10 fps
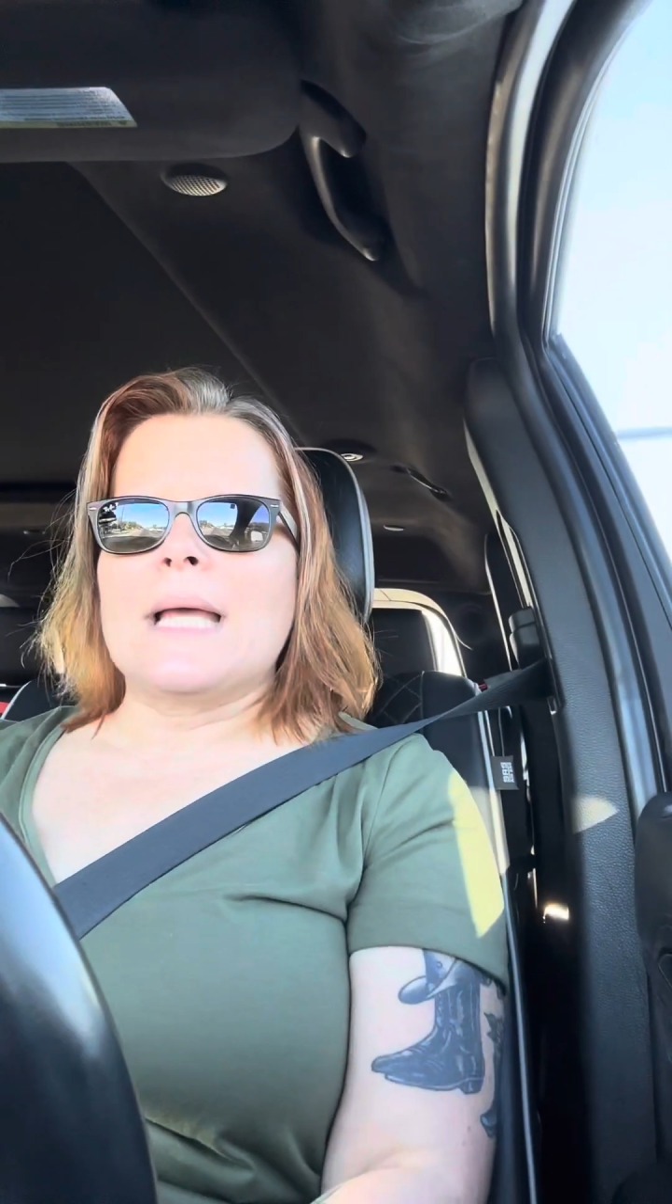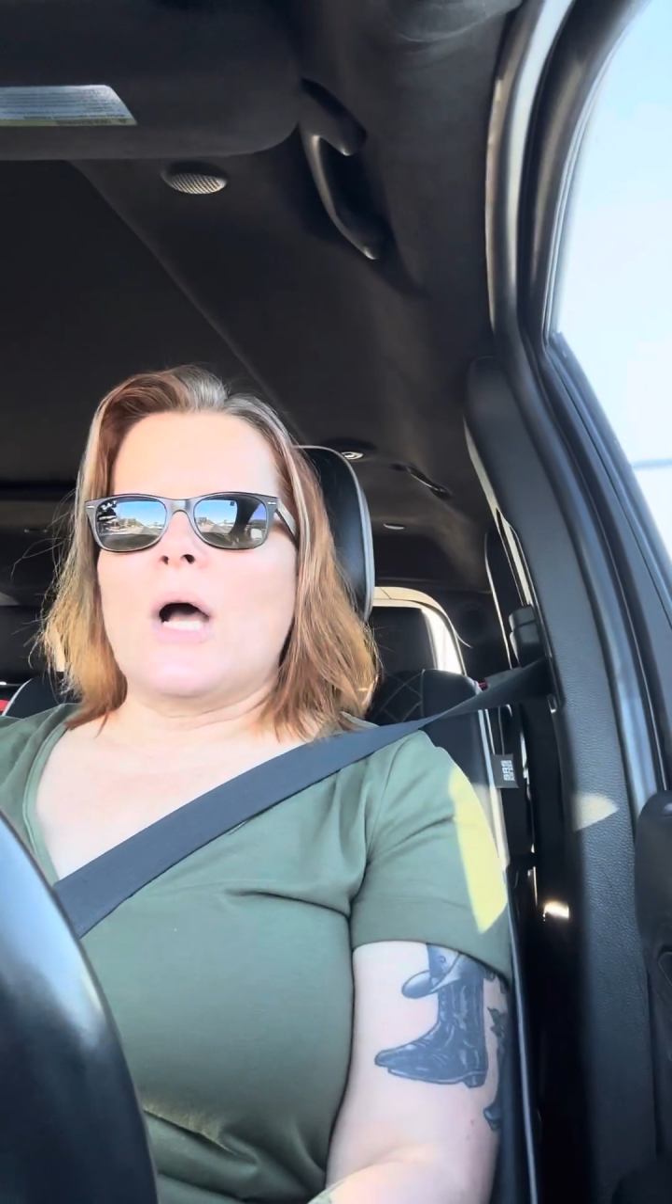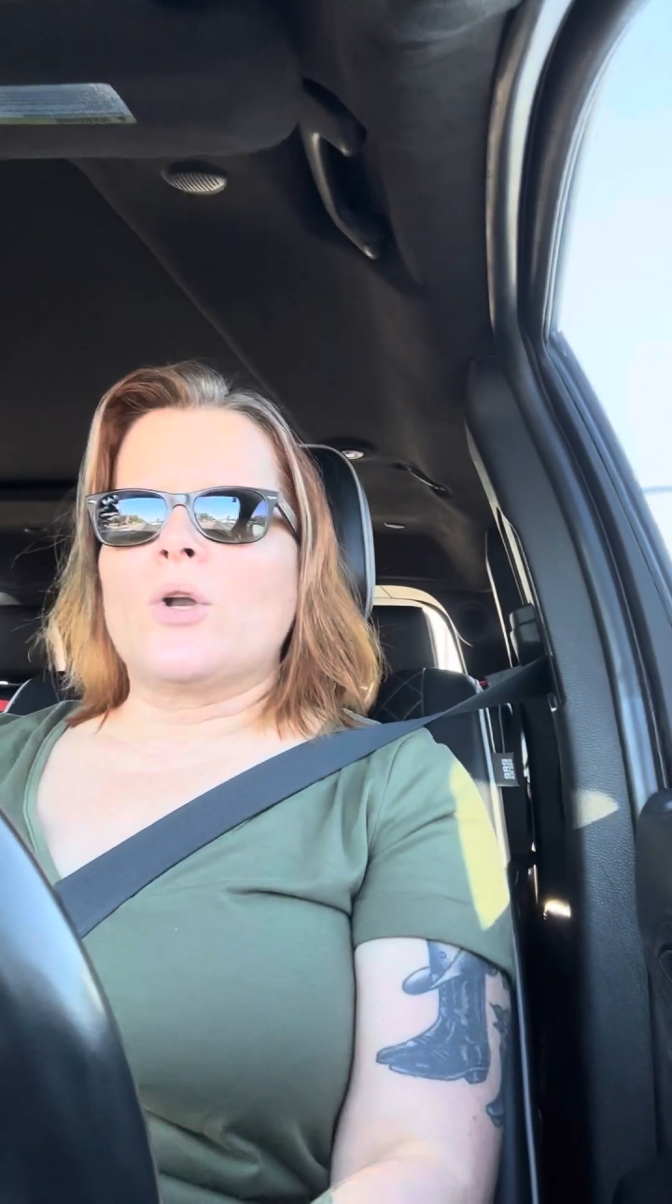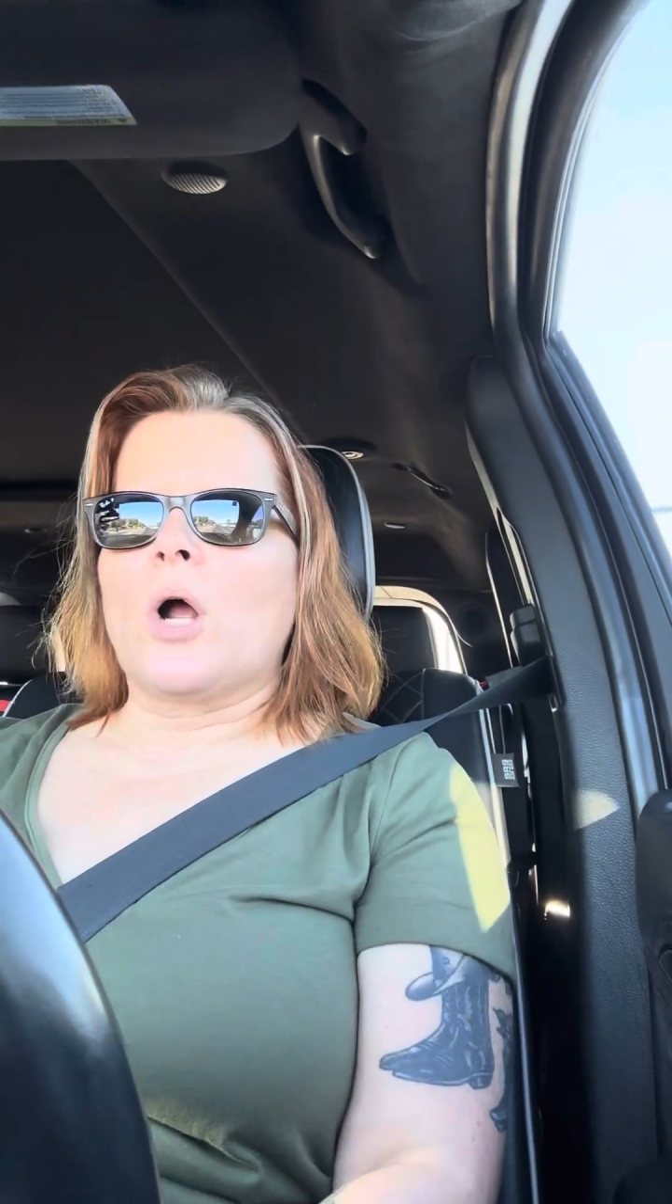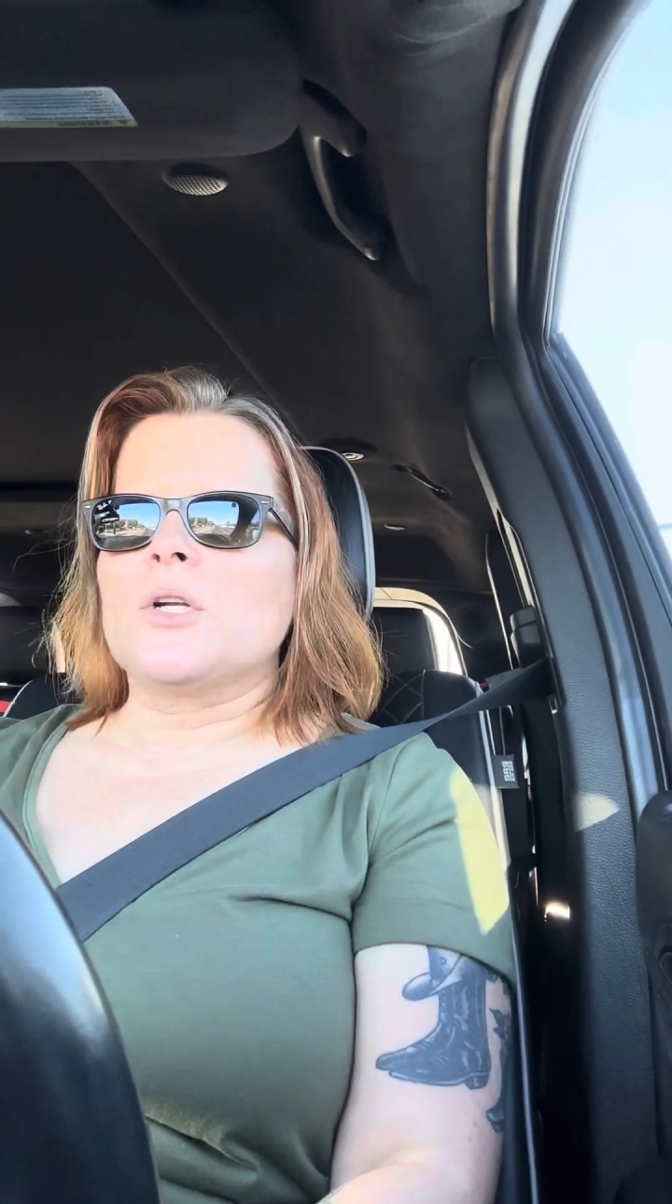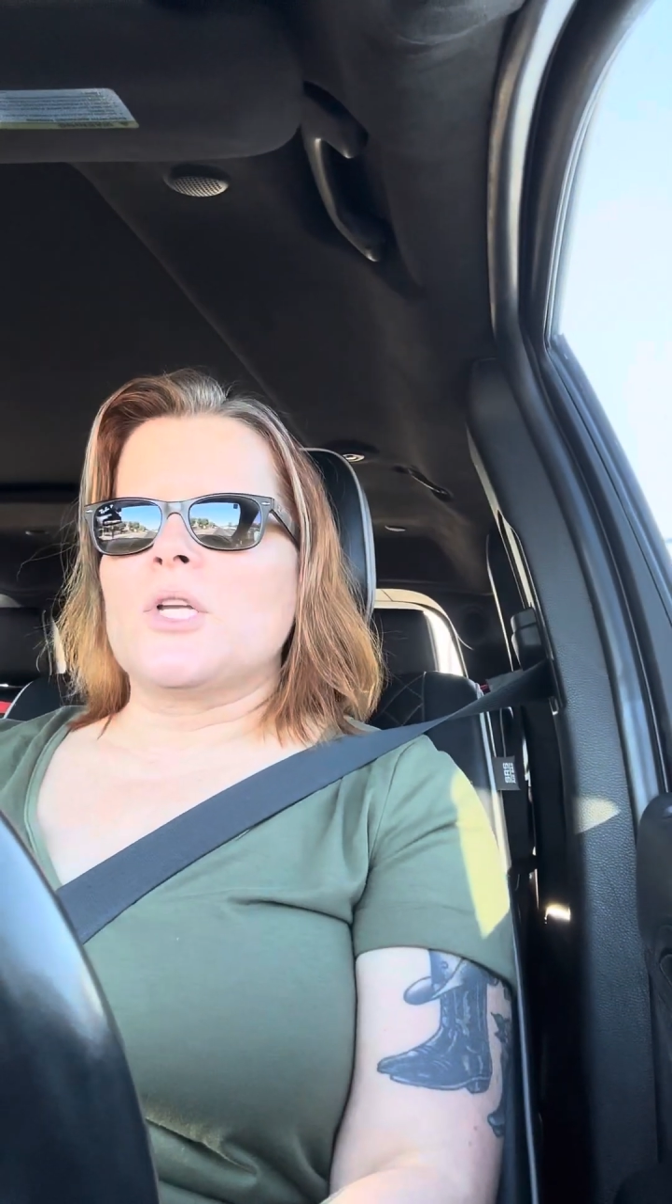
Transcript: out our